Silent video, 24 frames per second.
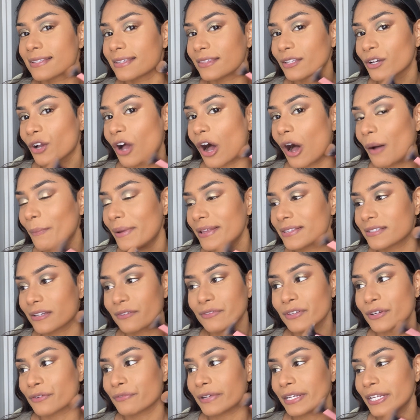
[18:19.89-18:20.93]
in the comments of
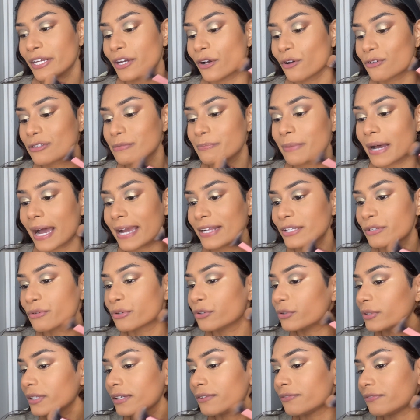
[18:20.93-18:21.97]
their videos, but I
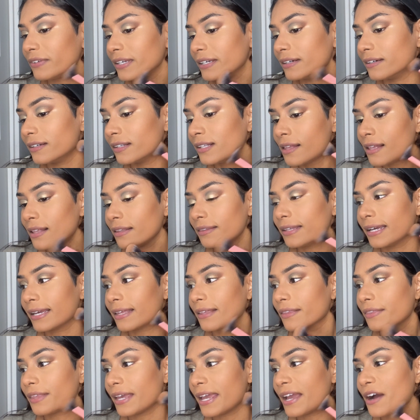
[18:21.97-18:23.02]
truly feel
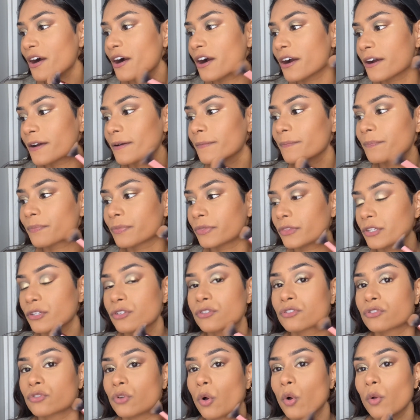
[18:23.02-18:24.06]
like they are the
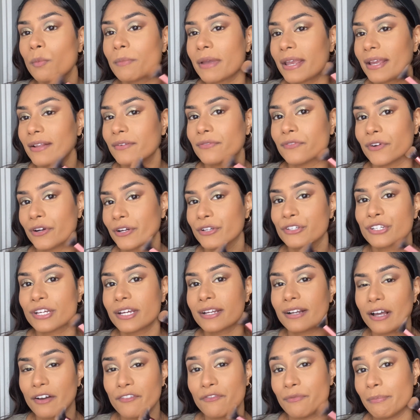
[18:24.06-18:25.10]
soulmate
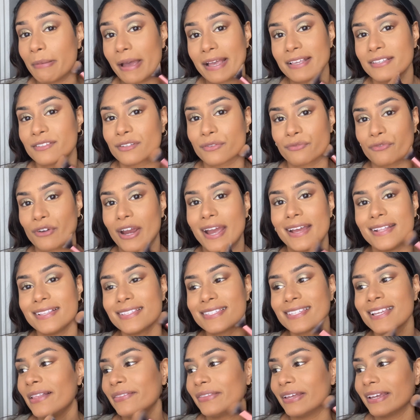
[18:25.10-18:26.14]
version of best
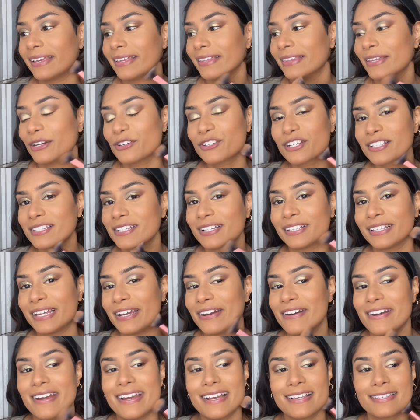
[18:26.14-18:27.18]
friends. Like, they're just
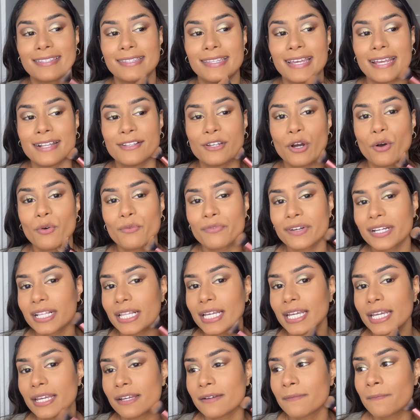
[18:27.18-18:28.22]
hilarious. They don't
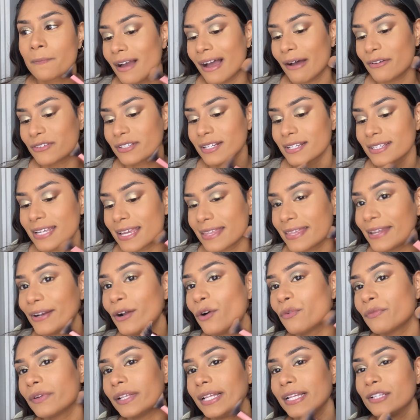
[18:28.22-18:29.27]

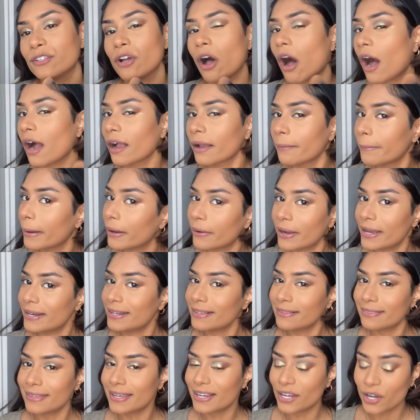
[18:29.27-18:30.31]
really talk about
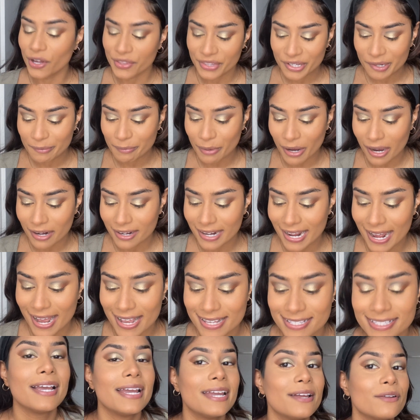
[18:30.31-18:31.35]
anything on their
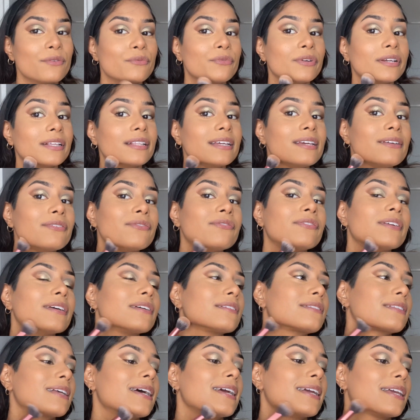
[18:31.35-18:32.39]
podcast. It really
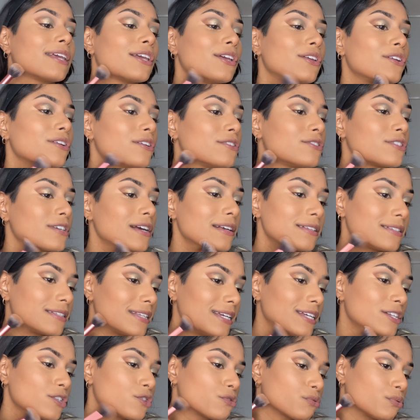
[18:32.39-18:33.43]
feels like you're just
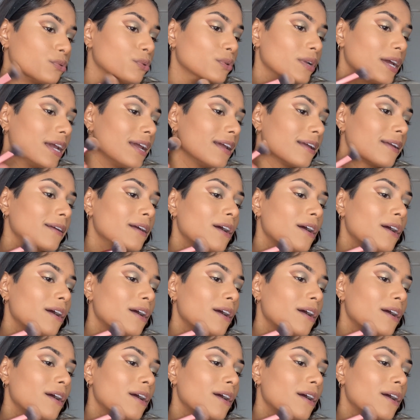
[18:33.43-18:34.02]
intruding